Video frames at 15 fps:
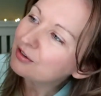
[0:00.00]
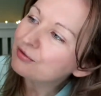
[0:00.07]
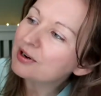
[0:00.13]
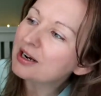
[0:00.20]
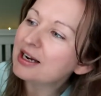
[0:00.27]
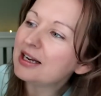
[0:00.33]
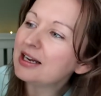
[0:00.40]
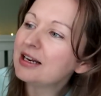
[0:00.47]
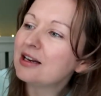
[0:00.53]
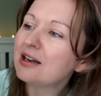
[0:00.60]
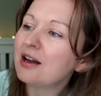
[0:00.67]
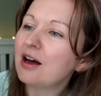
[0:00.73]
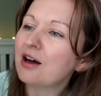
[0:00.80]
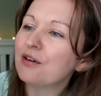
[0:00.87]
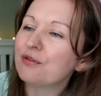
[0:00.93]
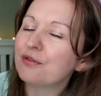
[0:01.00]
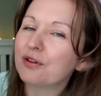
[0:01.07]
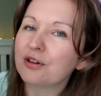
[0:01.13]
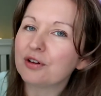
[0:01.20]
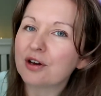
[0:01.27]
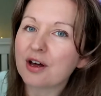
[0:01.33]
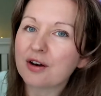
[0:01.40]
I really love
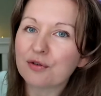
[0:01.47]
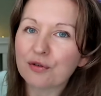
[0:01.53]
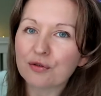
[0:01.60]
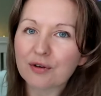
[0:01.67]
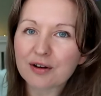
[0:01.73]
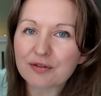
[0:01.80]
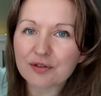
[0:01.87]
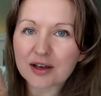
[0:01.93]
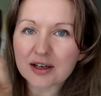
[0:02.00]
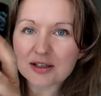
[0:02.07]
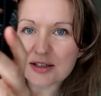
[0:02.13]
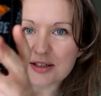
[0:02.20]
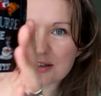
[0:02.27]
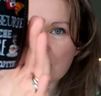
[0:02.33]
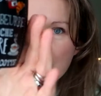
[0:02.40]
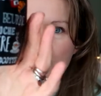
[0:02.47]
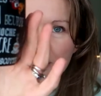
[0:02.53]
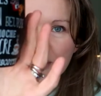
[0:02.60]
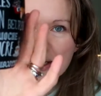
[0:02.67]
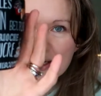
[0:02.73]
the kind of graphic design on